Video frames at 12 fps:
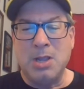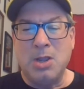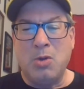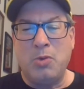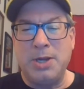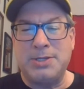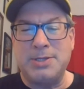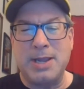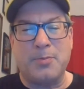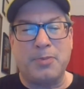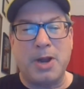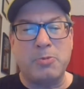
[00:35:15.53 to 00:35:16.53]
We take
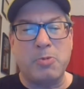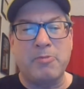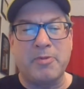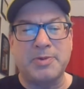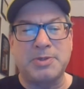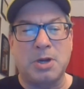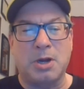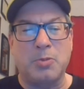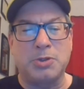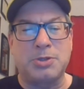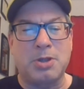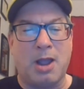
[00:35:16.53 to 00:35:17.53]
a break. When we return,
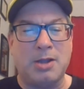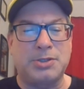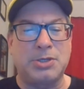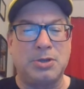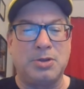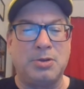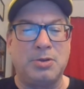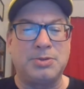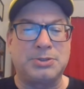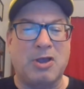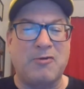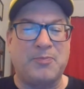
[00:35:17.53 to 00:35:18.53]
we'll talk to
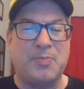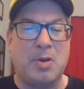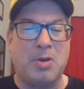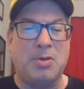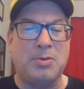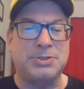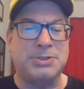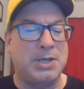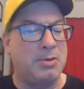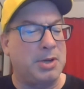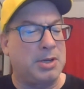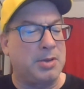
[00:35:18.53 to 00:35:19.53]
Softball
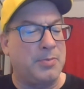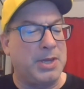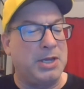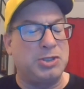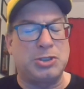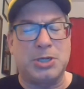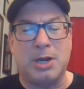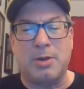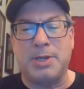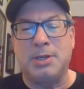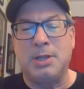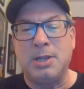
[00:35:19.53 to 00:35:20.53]
Steering Committee
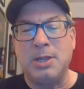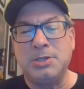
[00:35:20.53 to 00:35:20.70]
Chairman